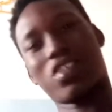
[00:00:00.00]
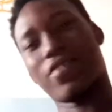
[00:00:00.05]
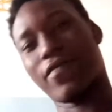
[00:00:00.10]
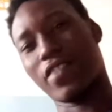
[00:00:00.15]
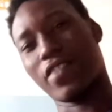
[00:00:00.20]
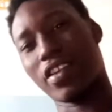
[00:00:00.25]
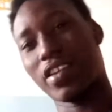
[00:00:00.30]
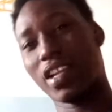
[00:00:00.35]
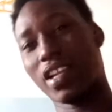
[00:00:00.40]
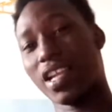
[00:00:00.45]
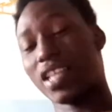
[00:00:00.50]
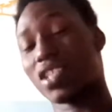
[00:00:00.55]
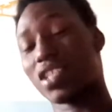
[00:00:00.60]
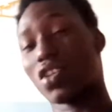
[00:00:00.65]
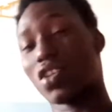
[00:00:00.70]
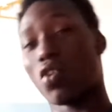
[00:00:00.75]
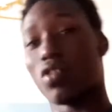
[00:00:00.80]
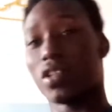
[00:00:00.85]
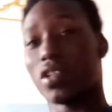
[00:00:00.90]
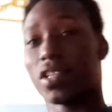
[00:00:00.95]
very less
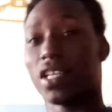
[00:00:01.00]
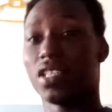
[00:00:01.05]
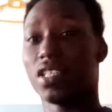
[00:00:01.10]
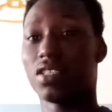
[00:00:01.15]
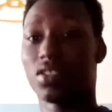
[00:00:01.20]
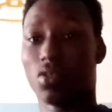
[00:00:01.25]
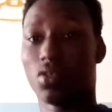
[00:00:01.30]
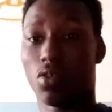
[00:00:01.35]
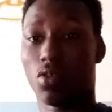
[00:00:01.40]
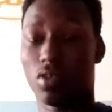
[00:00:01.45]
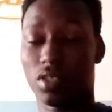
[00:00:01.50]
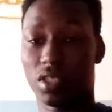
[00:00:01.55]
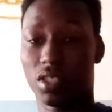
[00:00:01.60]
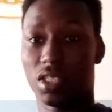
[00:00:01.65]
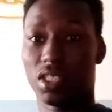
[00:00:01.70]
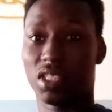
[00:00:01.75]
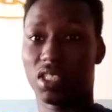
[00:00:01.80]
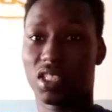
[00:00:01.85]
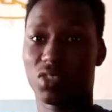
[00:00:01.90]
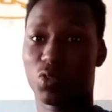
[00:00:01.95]
content on
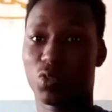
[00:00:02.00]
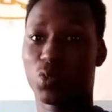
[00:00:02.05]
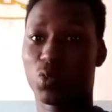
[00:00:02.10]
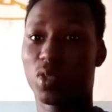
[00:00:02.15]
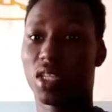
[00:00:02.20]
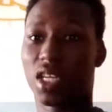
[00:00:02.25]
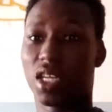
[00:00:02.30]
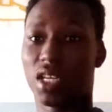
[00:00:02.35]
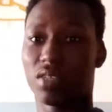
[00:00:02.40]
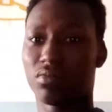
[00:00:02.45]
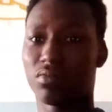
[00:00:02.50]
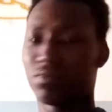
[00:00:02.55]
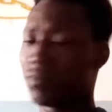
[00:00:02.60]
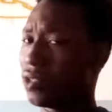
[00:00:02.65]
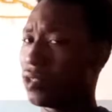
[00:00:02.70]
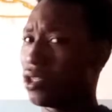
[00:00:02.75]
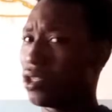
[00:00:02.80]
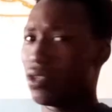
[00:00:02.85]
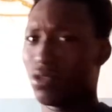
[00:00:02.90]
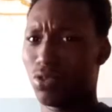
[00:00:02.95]
Twitter.
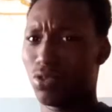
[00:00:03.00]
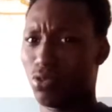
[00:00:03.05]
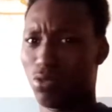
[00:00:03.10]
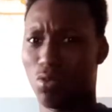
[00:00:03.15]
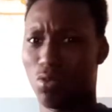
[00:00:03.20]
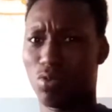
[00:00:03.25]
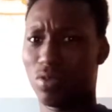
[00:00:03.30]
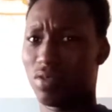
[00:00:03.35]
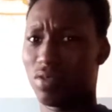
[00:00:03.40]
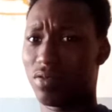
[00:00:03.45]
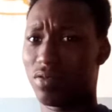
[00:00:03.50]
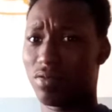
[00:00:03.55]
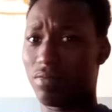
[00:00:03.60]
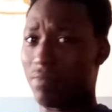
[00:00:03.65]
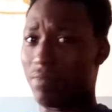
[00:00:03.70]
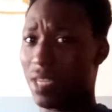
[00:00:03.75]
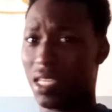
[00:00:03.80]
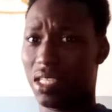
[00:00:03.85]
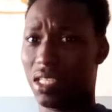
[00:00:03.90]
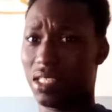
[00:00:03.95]
Don't
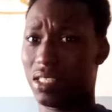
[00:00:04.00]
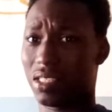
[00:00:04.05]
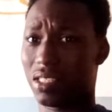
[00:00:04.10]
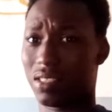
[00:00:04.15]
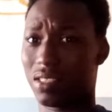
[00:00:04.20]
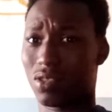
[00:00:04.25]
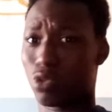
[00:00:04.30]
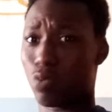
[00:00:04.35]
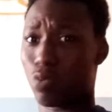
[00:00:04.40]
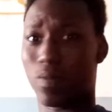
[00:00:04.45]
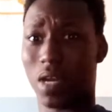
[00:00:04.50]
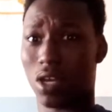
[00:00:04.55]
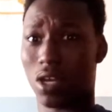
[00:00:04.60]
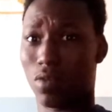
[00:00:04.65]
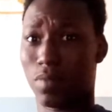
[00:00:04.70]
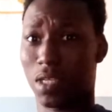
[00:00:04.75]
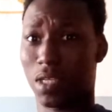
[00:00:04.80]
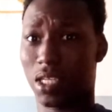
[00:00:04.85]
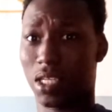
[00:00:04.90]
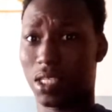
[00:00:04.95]
make it super
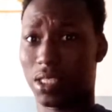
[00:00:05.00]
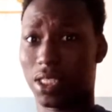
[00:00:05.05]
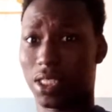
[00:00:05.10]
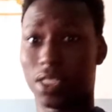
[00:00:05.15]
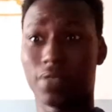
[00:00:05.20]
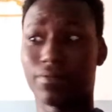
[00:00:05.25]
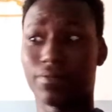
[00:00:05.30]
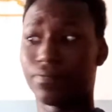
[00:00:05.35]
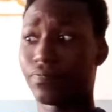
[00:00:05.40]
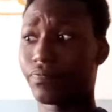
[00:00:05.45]
complicated.